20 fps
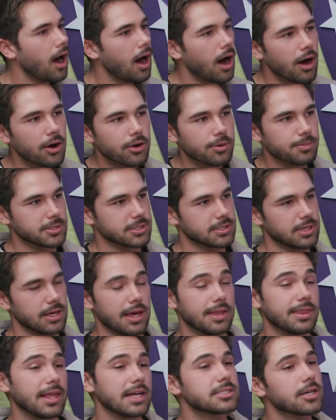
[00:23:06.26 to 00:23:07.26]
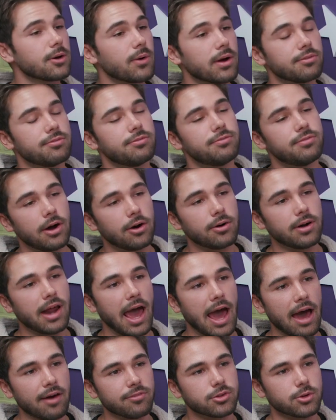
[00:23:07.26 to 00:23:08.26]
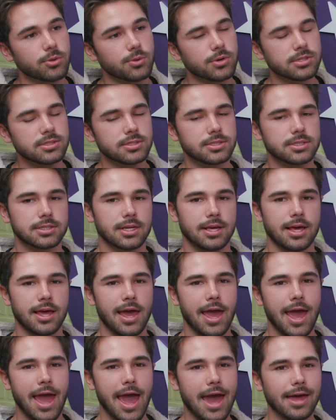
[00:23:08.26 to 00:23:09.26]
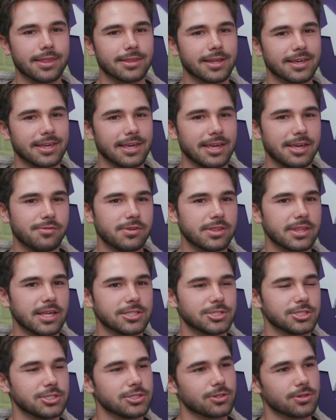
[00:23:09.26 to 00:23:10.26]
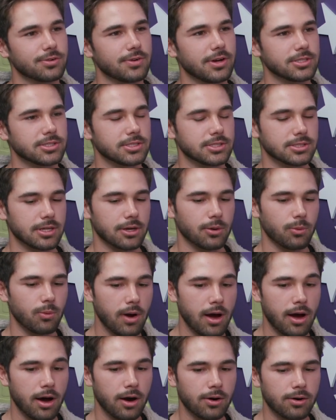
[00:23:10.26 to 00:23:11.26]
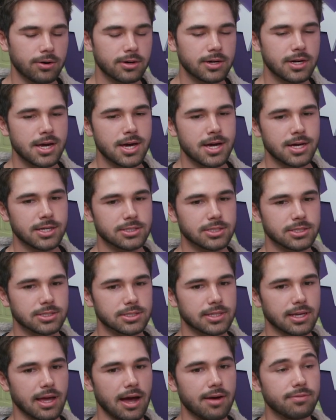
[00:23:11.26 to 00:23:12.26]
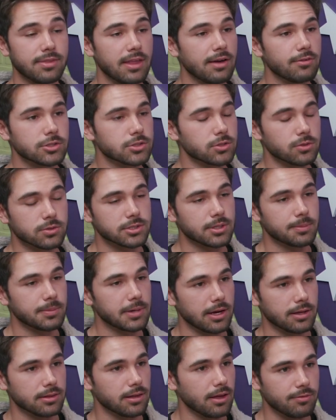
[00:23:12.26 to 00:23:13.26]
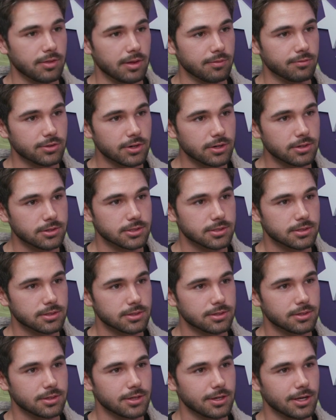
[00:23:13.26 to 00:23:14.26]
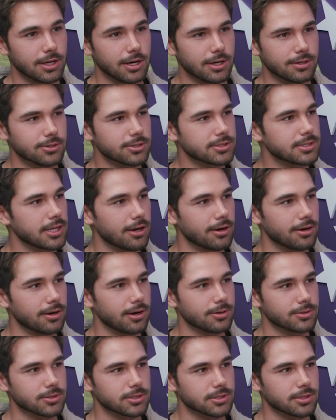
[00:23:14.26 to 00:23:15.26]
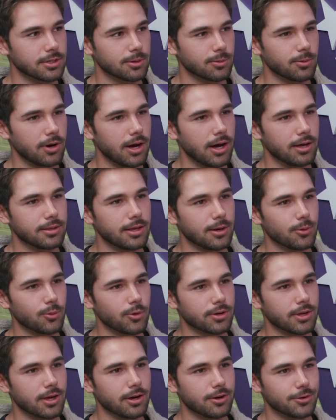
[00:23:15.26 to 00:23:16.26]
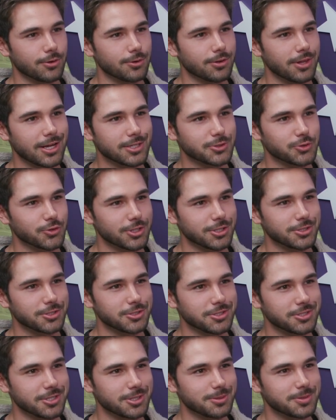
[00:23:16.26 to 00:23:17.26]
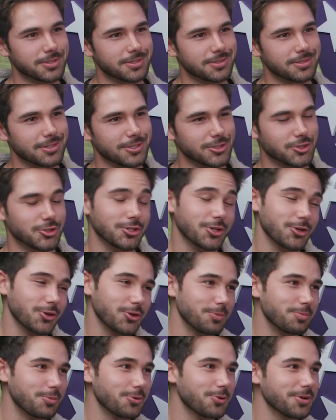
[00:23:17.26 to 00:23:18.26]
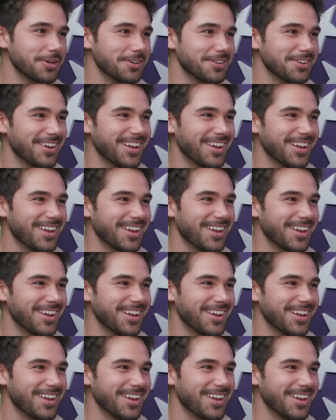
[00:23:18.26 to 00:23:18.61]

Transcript: hundred percent. And that's how I felt afterwards. And like even then she turned around, she's like, Well, she's just like, I've never told somebody I love them first. And I looked at her and I was just like, well, how'd that work out in your last relationships? And she's yeah. like, good point.